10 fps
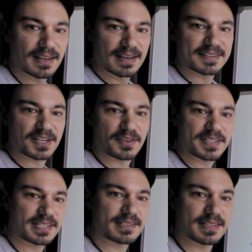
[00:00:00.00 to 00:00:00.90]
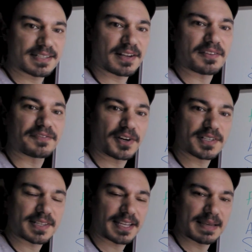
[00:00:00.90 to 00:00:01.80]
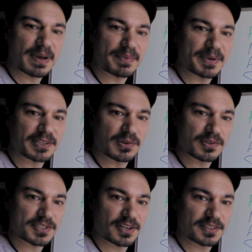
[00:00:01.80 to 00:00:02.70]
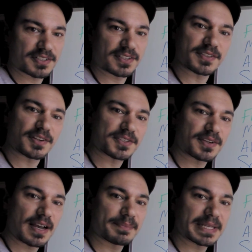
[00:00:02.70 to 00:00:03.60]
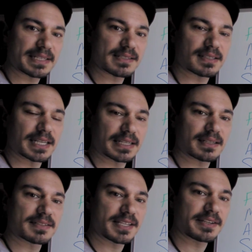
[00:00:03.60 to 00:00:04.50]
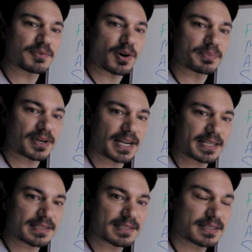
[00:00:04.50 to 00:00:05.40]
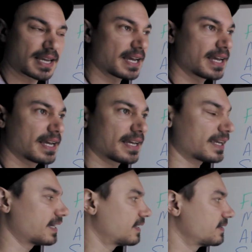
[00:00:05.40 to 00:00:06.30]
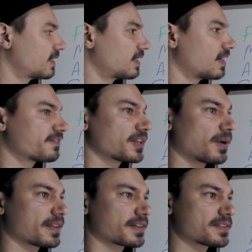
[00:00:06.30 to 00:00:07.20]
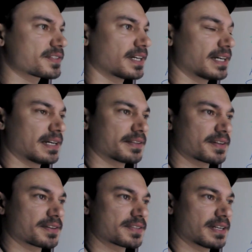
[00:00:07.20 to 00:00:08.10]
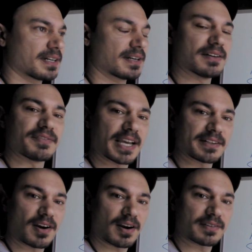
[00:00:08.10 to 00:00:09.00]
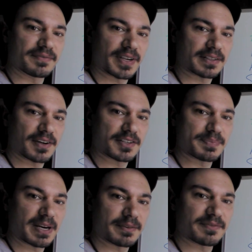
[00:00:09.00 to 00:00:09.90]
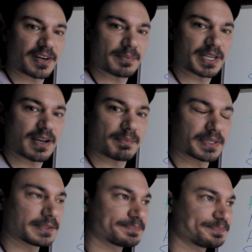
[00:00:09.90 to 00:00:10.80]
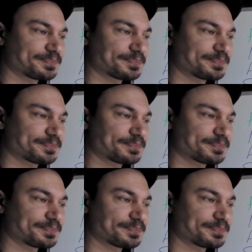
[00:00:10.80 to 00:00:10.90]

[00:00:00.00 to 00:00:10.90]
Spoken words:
So the 6 of these are the first that came up in my Google search. There's also companies like T. Rowe Price and a few others. There's Vanguard. Vanguard's a very big company.